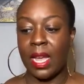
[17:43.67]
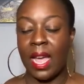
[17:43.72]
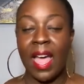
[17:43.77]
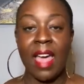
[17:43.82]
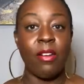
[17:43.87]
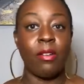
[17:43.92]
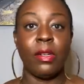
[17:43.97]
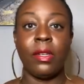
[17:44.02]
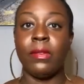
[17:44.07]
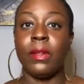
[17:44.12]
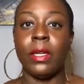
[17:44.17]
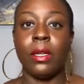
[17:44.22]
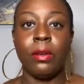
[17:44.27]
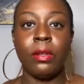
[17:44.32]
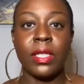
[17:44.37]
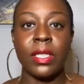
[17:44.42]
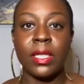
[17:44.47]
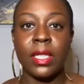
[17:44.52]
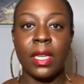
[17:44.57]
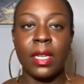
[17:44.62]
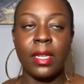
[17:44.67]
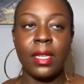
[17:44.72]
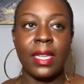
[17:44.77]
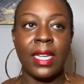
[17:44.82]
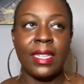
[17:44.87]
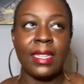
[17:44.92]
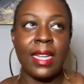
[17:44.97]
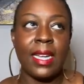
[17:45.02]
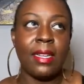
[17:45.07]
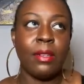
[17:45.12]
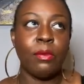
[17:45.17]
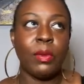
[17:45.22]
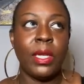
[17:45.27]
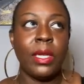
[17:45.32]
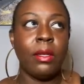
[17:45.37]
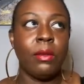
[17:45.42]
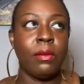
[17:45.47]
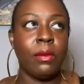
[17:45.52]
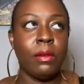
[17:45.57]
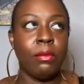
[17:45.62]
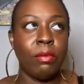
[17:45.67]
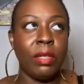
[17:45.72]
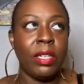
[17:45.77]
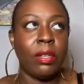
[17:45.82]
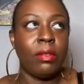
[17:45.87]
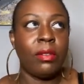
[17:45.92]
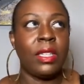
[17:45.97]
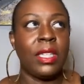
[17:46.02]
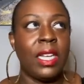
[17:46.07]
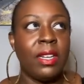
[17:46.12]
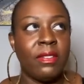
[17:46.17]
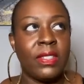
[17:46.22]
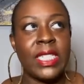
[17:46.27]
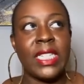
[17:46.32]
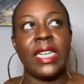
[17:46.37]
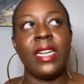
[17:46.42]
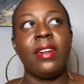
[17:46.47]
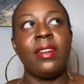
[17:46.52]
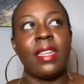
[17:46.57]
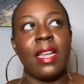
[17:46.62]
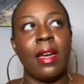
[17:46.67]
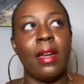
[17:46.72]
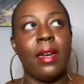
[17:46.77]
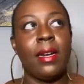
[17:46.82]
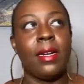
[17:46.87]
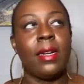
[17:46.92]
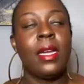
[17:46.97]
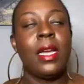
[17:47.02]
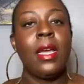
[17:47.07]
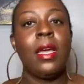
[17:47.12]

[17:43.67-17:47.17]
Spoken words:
I don't even notice it, like, that we don't love to hear that.